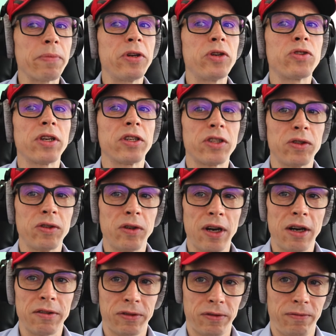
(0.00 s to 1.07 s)
using
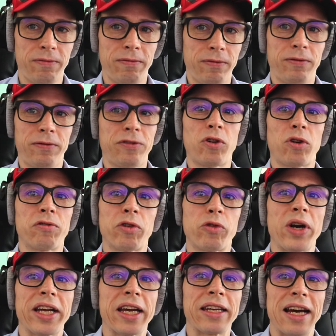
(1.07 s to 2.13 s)
for
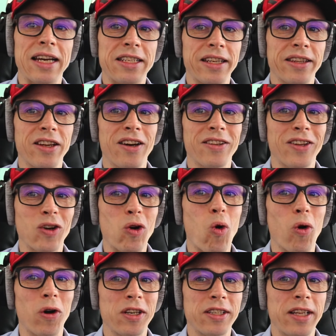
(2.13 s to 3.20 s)
recognizing the
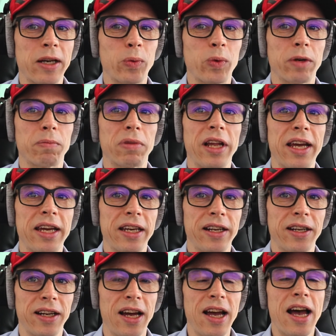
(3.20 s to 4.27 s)
chords that we're playing
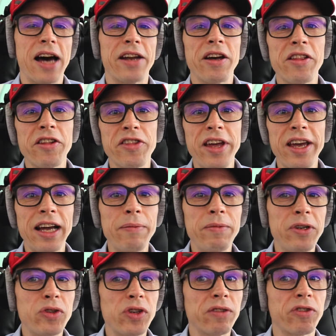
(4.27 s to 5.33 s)
here. Another thing I'm
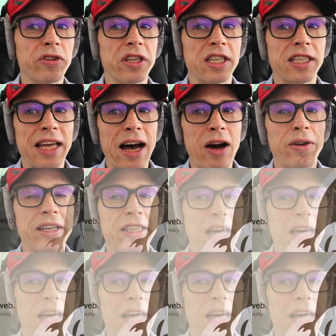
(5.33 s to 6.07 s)
using for the sound is